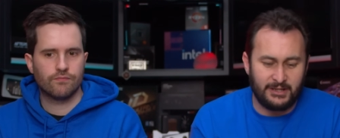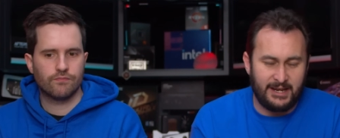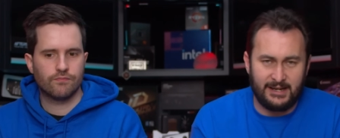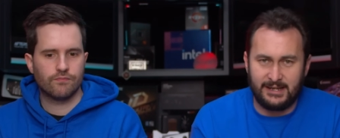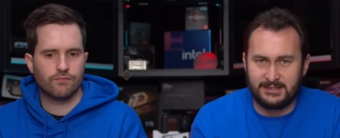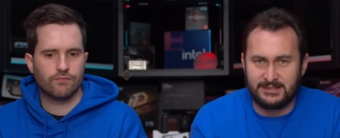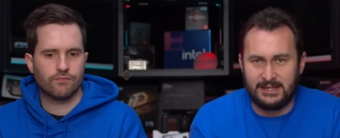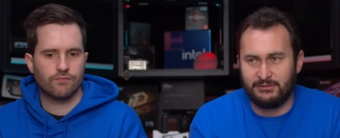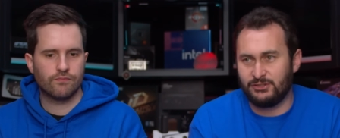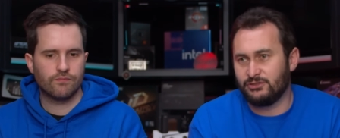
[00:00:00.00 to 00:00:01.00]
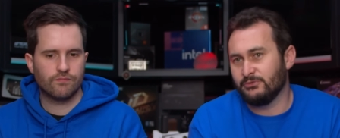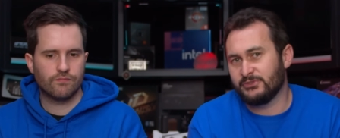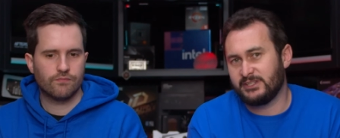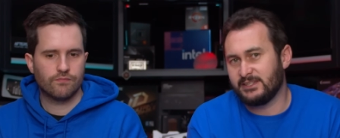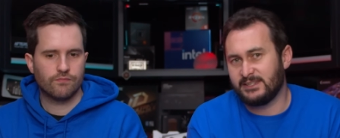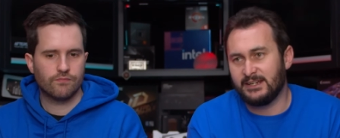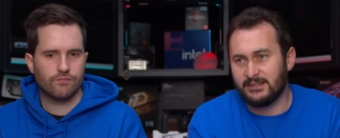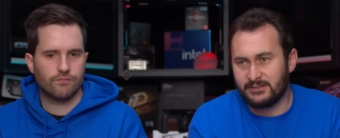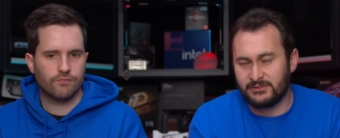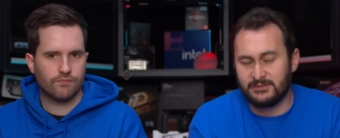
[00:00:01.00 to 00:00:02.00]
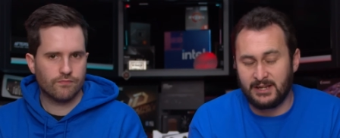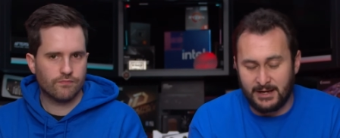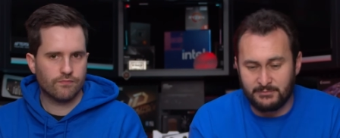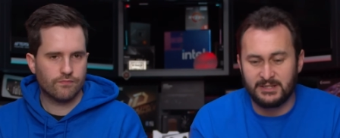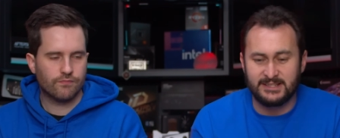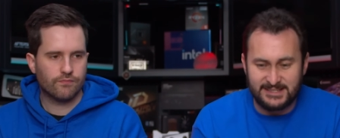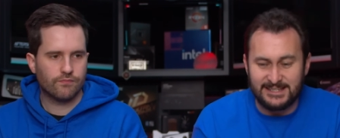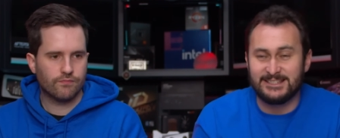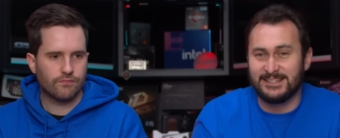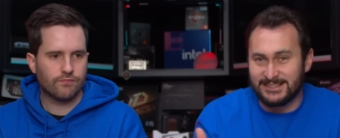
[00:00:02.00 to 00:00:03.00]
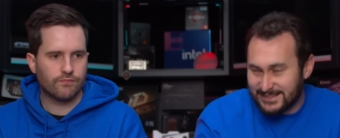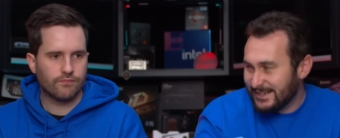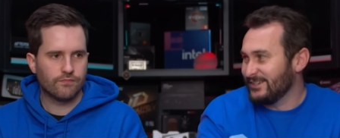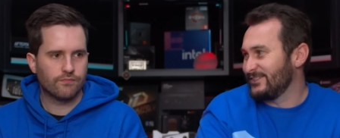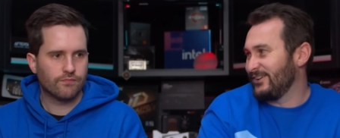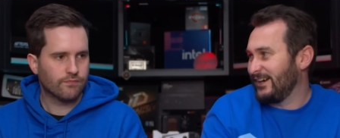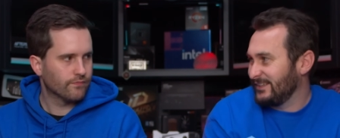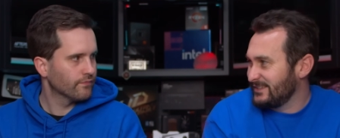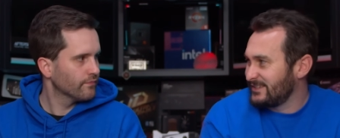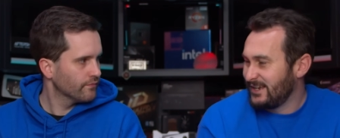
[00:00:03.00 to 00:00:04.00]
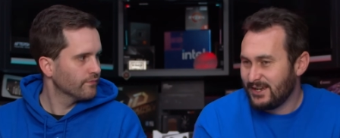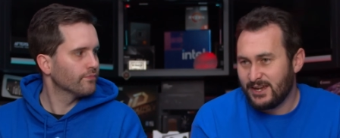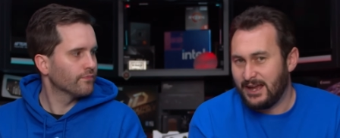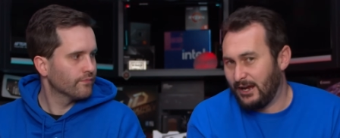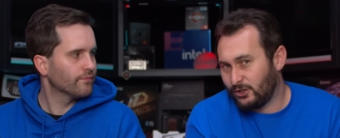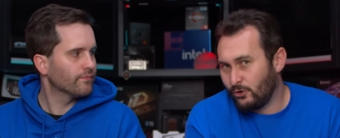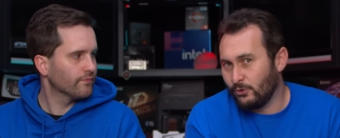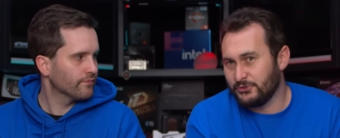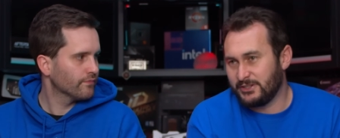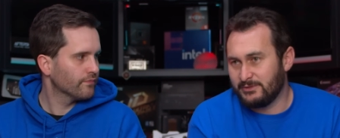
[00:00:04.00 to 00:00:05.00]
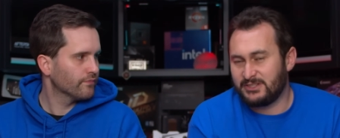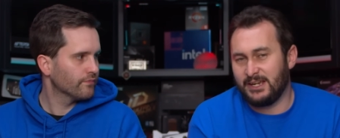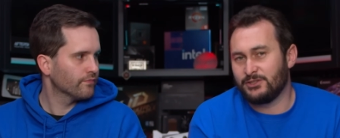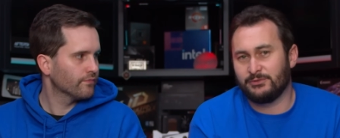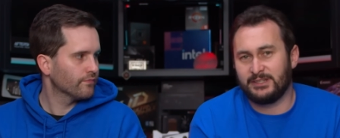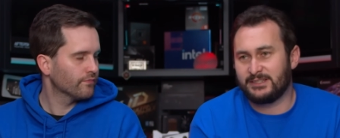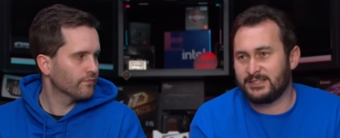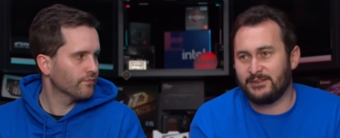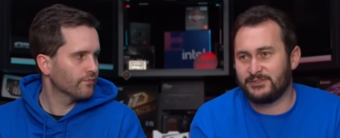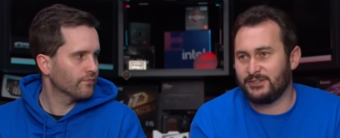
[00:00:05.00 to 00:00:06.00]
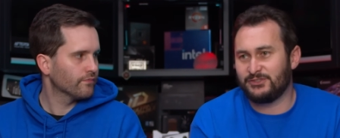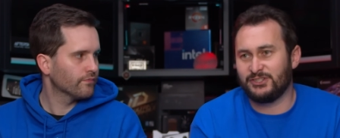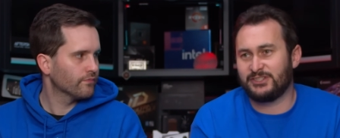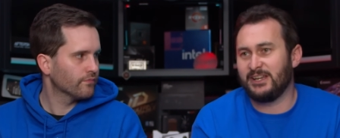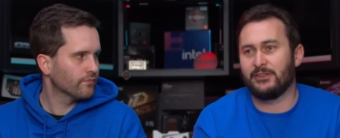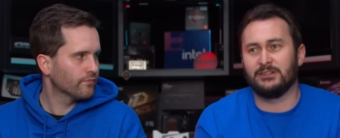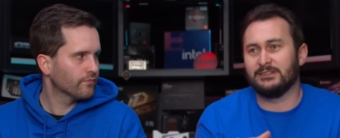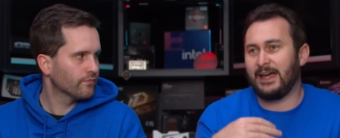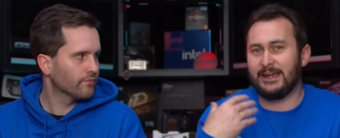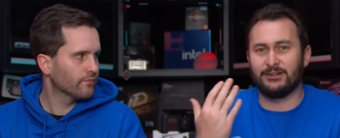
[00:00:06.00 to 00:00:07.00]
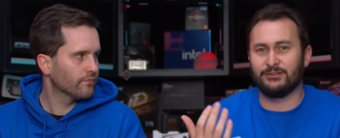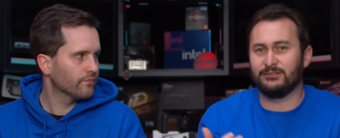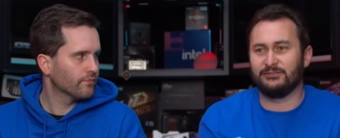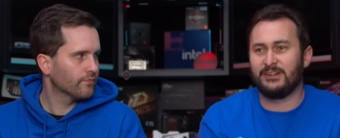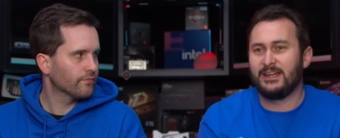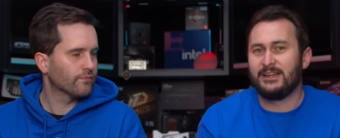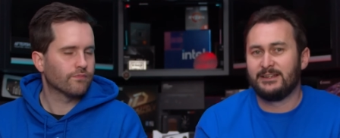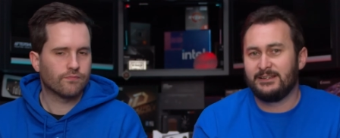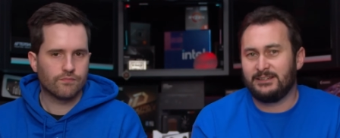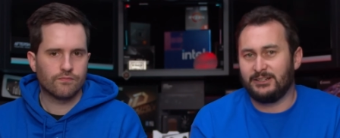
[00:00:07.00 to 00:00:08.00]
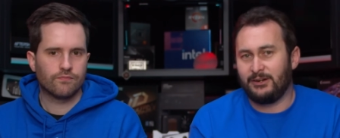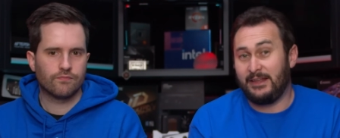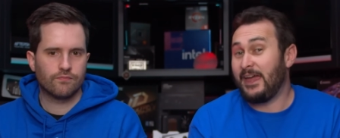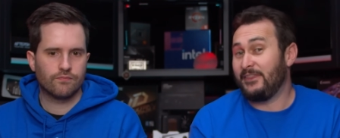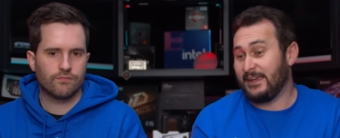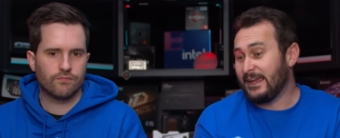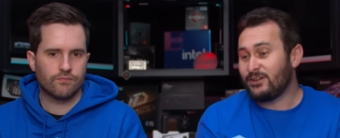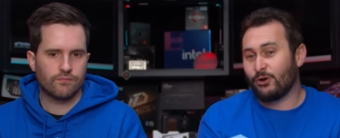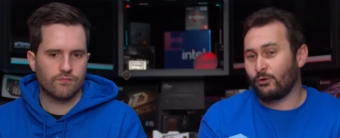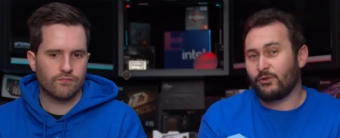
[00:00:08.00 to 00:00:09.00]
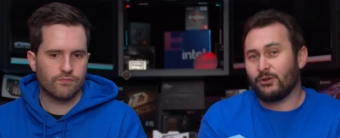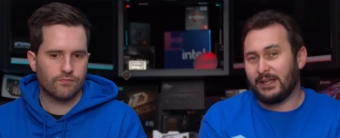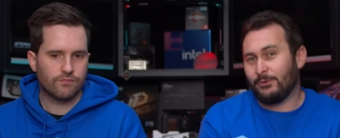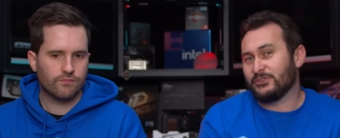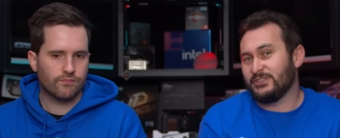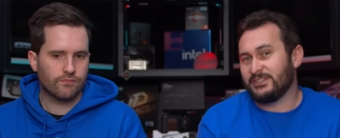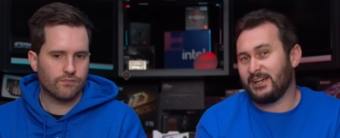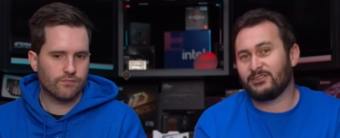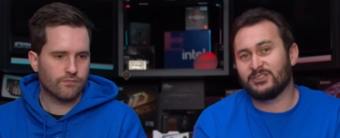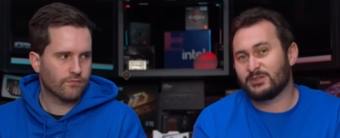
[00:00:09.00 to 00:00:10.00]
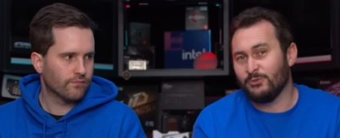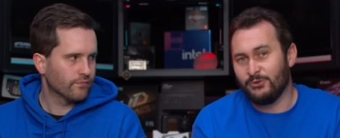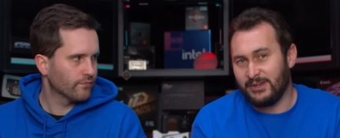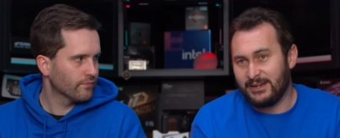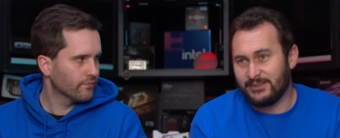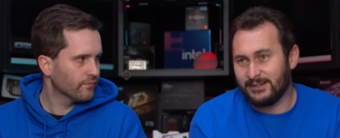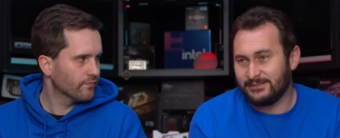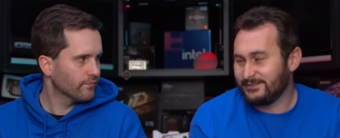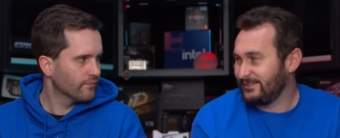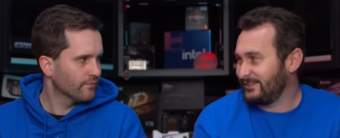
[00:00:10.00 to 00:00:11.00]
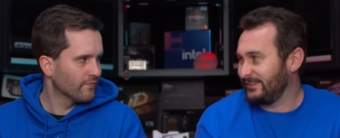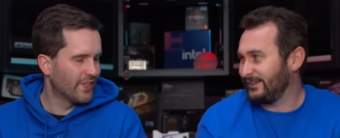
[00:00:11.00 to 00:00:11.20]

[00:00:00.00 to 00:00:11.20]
Speaker 1: all the headaches, even dual CCD, um, CCD designs are causing with scheduling stuff. So it's just another layer of, you know, and, the e-core rollout wasn't exactly smooth either. So